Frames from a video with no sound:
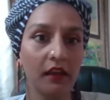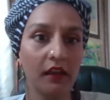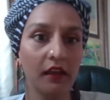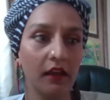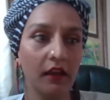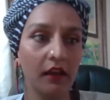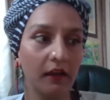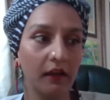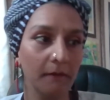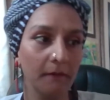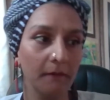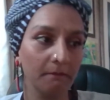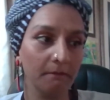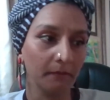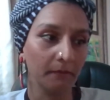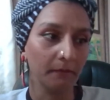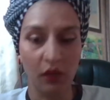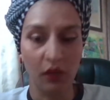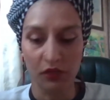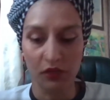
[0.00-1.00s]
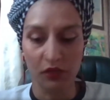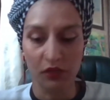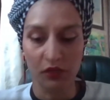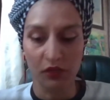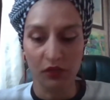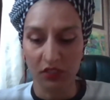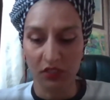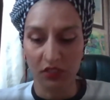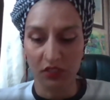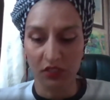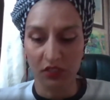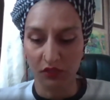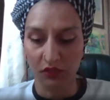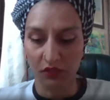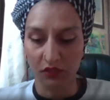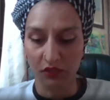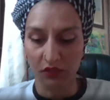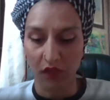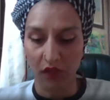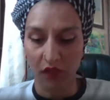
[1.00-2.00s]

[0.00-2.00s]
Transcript: Um, at that point, I, I,